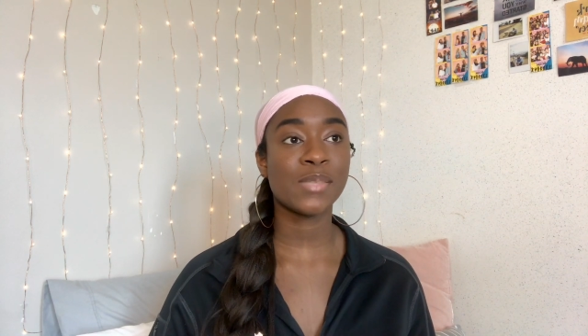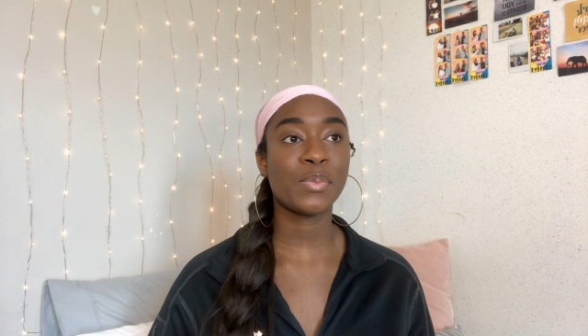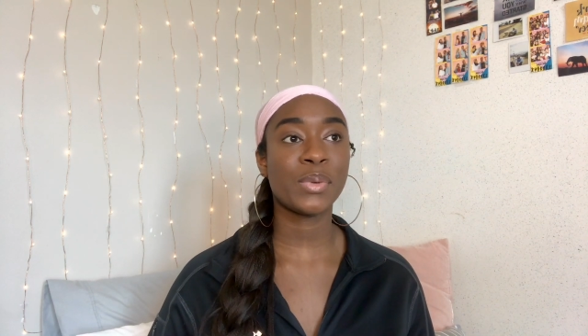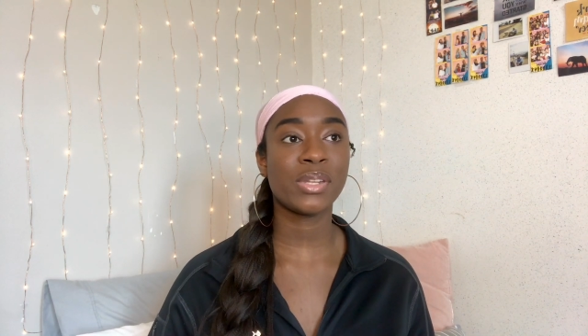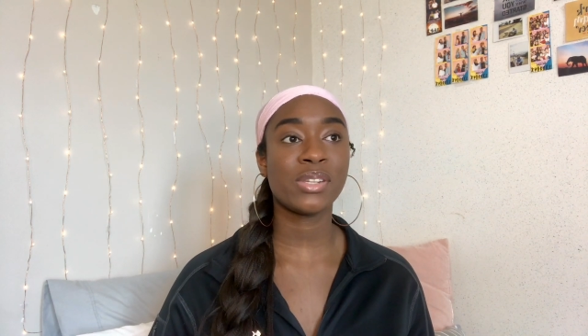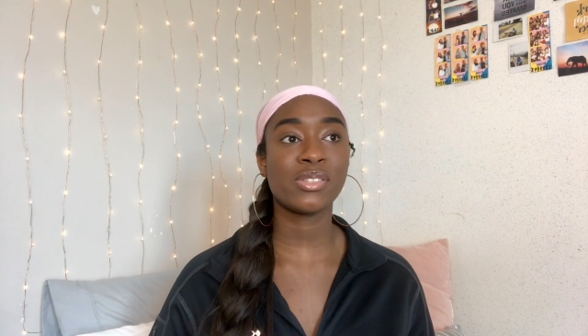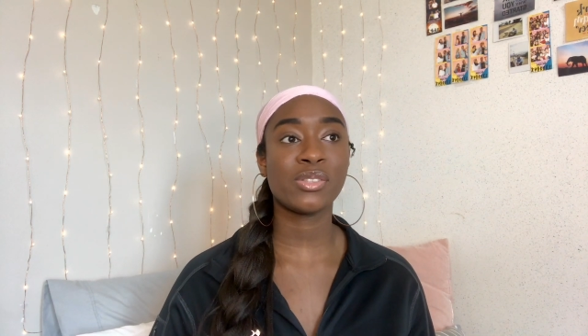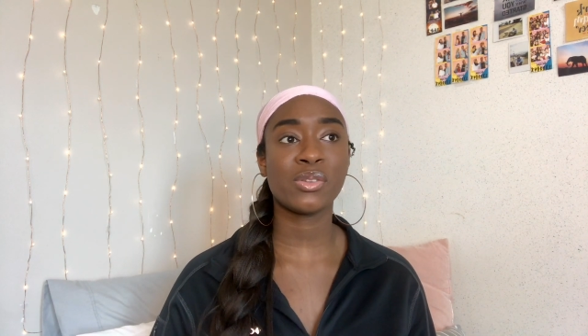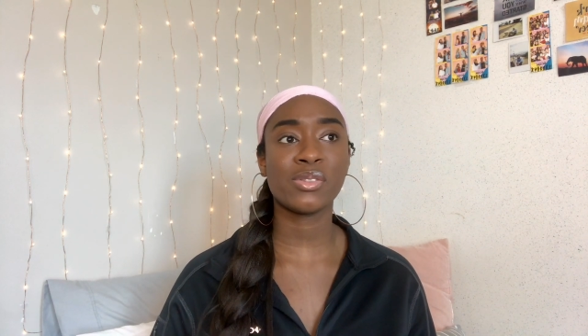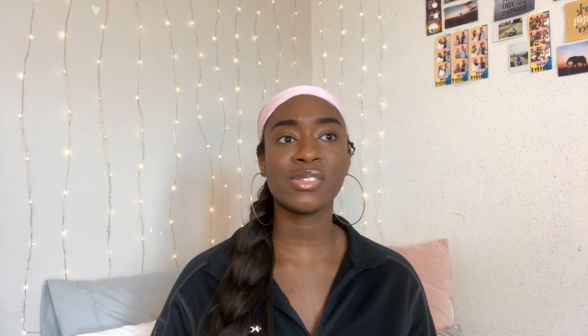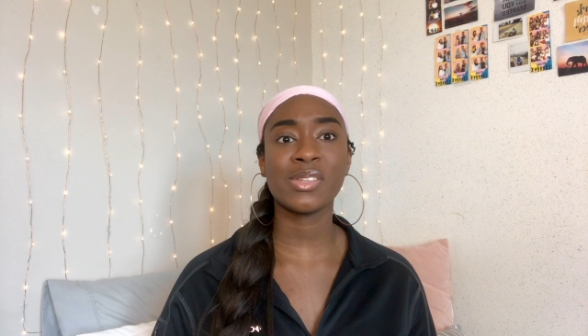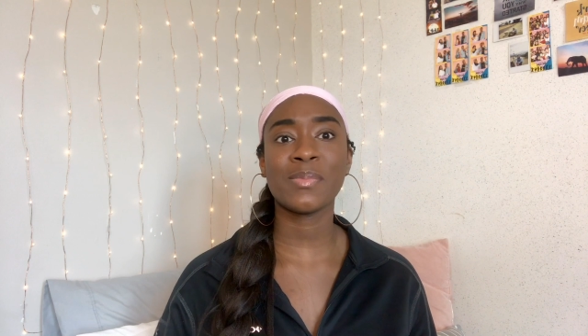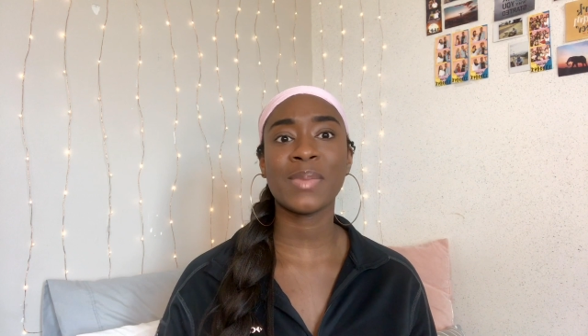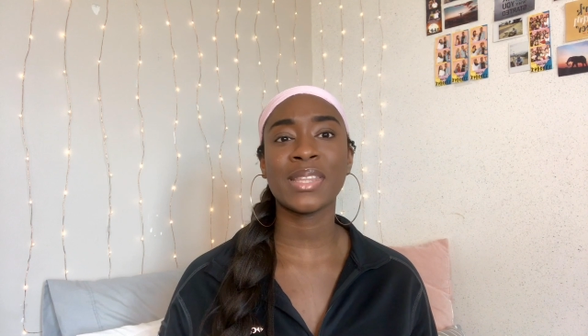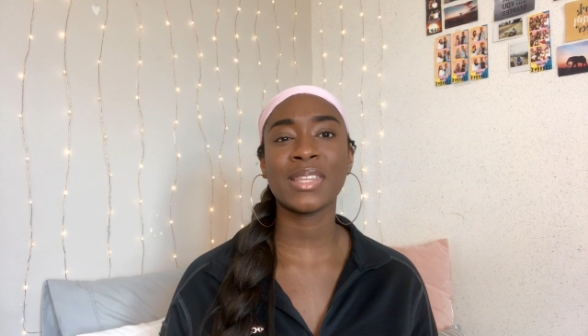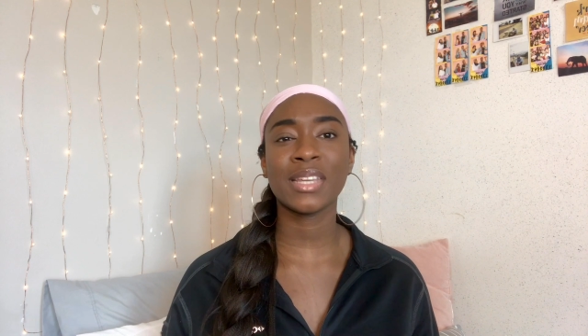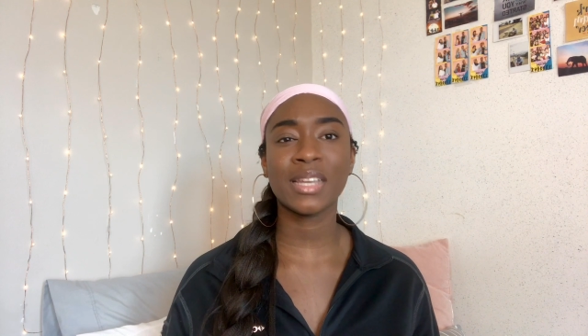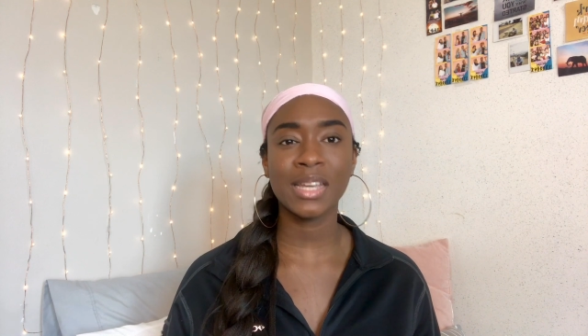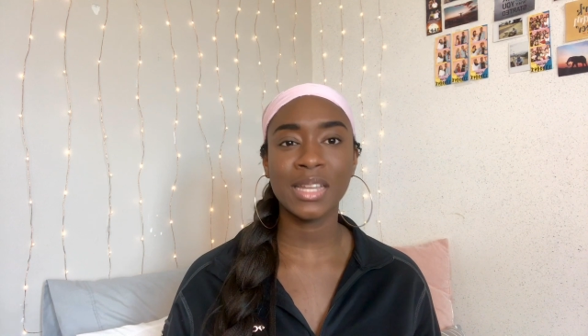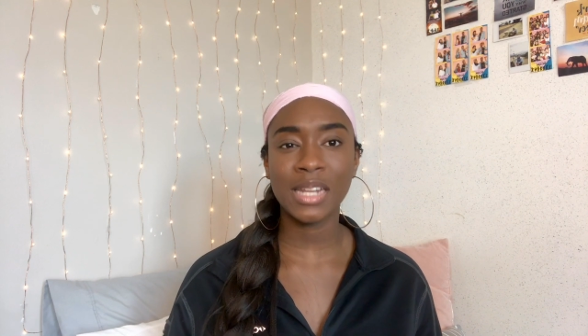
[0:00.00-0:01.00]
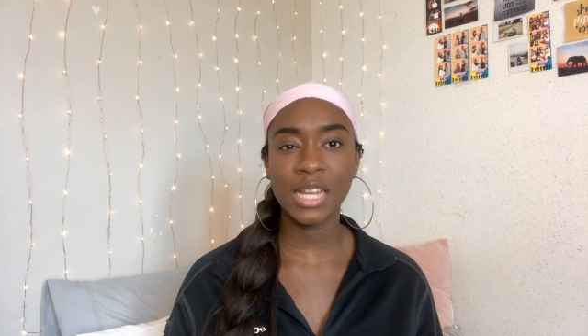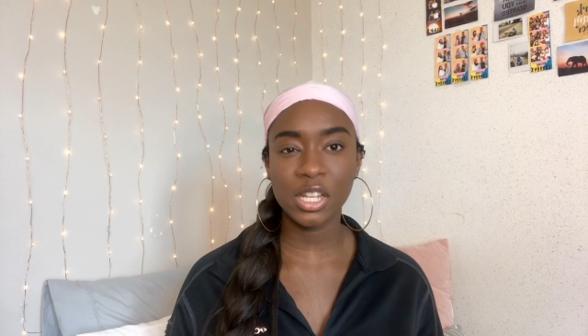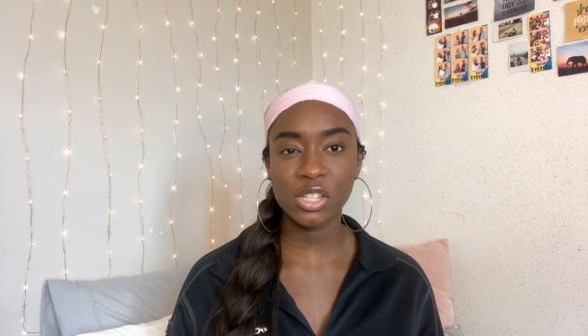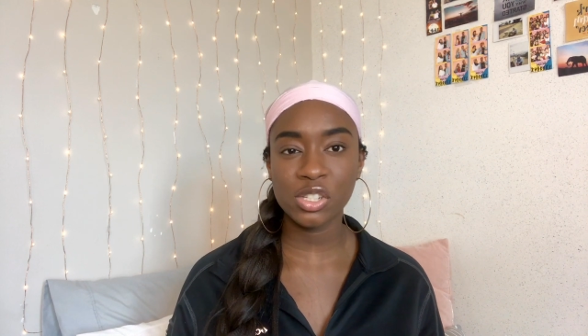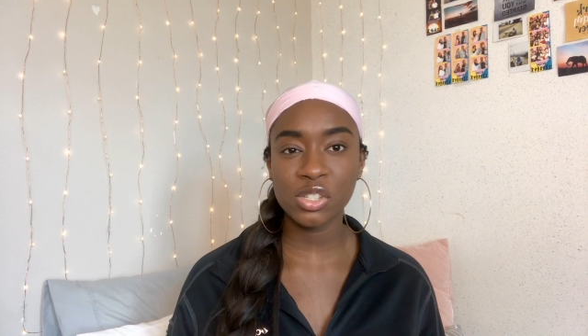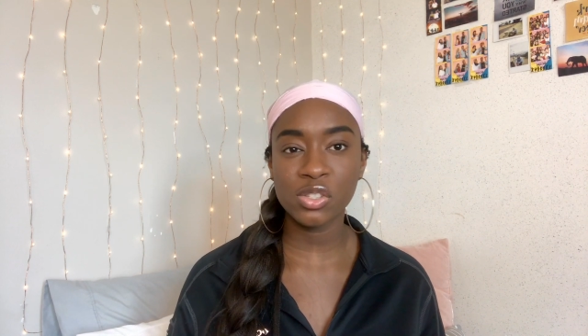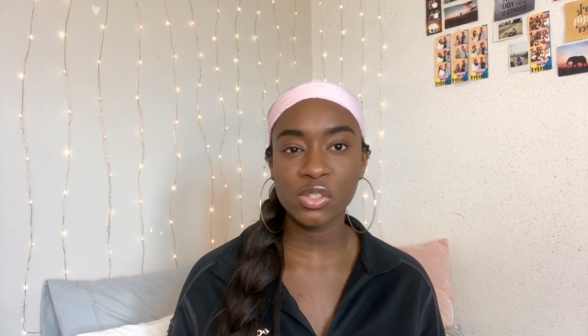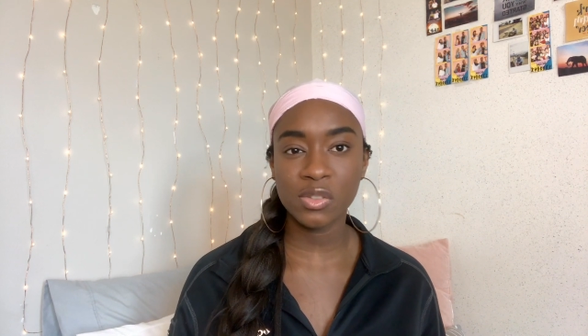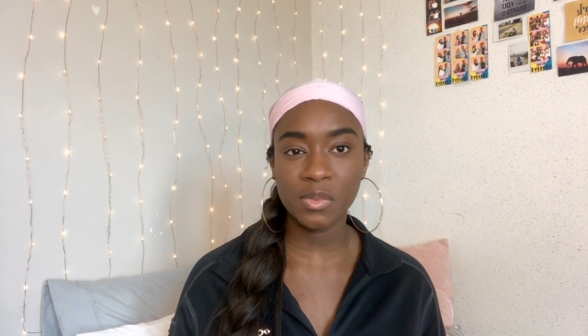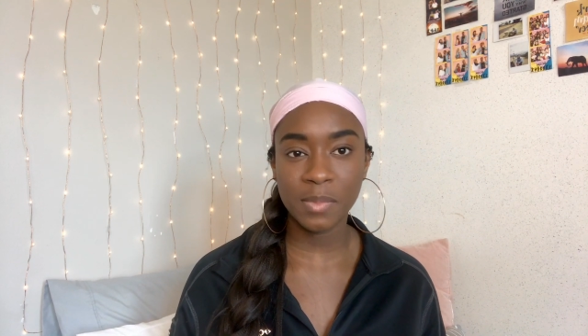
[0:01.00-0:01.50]
but it's also about the
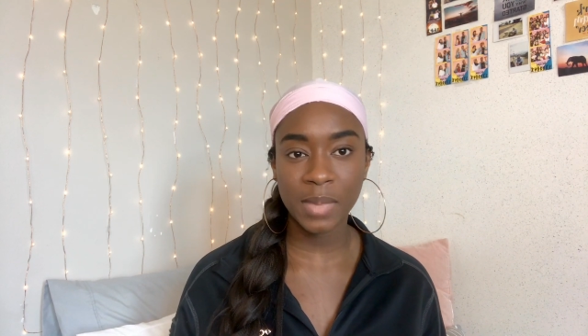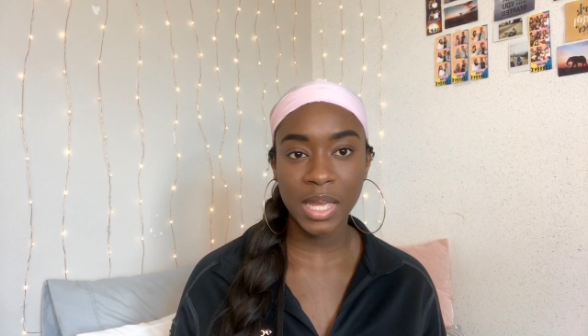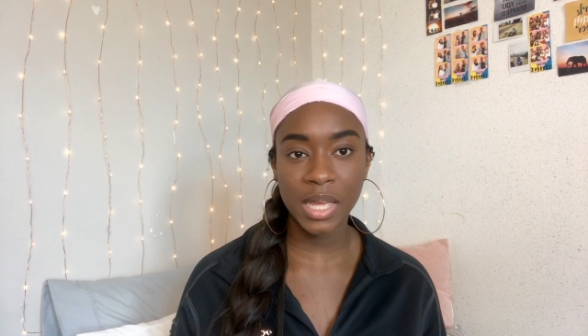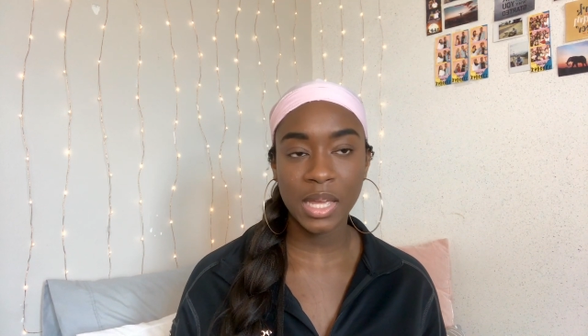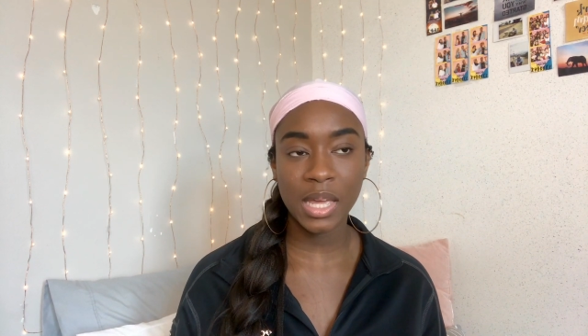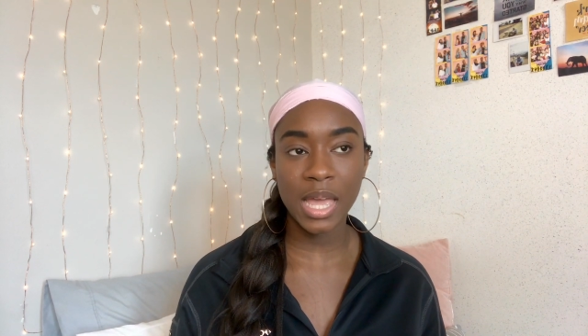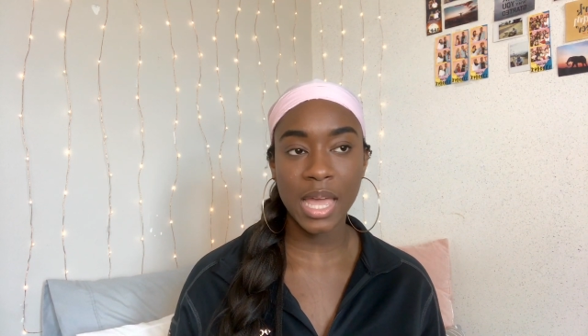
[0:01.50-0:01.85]
connections you make.